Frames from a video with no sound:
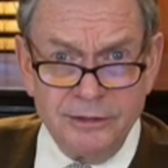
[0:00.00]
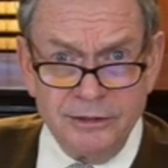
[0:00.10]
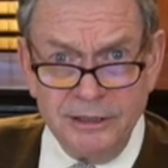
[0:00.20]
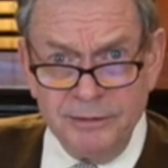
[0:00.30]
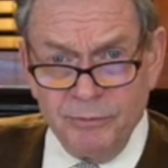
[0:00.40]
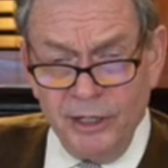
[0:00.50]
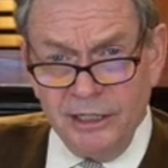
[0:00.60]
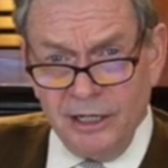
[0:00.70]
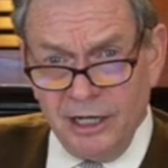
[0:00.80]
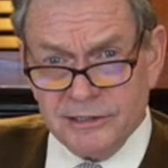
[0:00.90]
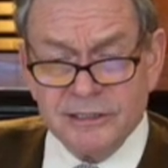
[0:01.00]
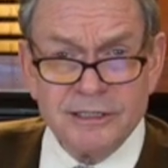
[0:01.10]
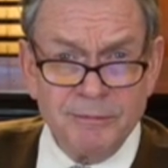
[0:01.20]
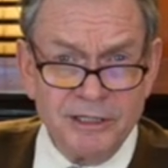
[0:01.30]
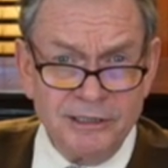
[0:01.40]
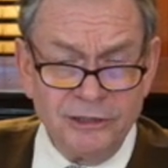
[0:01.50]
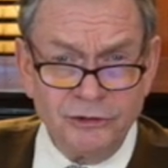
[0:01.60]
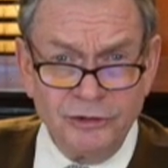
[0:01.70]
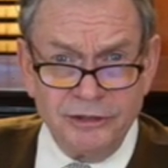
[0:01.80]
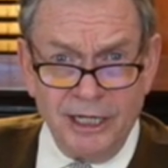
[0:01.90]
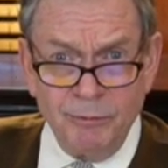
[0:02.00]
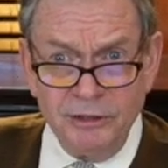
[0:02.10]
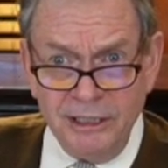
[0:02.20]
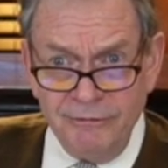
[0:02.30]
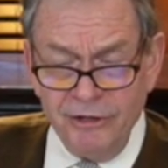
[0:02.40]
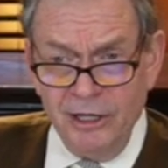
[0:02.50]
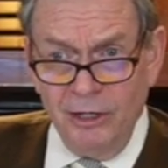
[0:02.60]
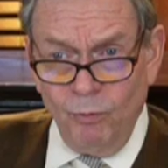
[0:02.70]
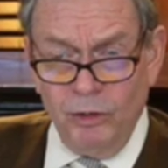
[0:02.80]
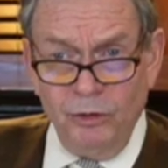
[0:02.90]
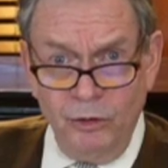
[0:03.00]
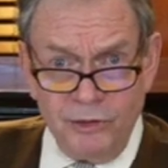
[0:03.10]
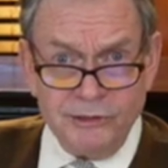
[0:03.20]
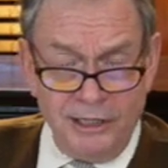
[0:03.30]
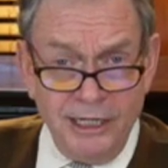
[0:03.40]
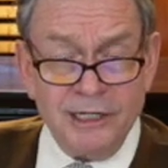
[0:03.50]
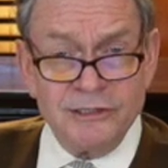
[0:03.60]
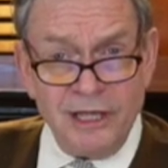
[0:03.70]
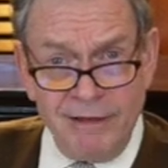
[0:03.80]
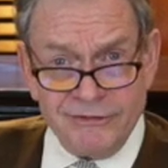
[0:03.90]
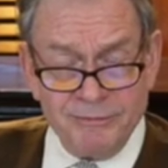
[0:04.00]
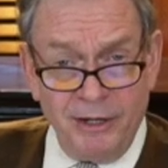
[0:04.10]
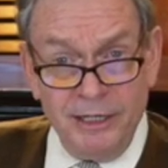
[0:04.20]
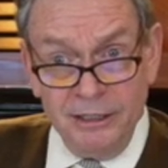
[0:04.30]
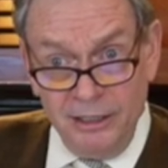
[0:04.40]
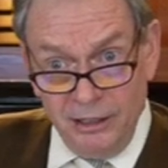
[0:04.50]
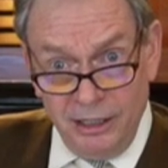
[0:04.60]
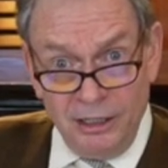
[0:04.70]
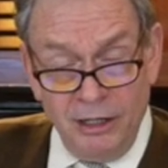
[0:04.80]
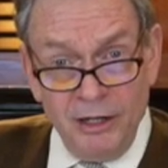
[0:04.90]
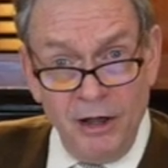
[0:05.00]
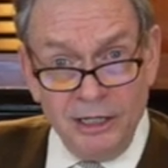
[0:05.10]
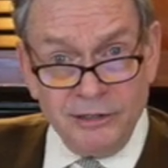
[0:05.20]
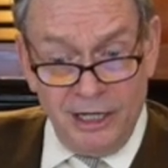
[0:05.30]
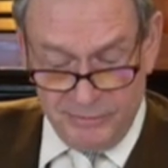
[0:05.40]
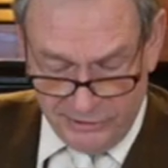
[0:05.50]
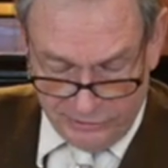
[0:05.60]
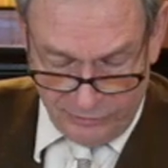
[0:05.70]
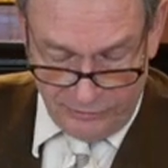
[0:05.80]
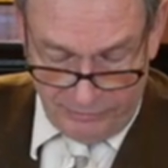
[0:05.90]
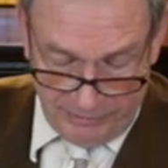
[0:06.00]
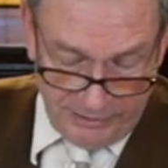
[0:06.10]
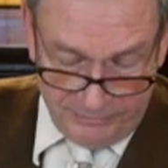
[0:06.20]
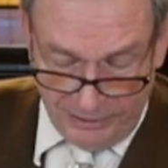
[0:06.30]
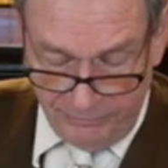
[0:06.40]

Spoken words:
the brain and causing some of the tissue to die will leave what looks like a soft spot on autopsy. So they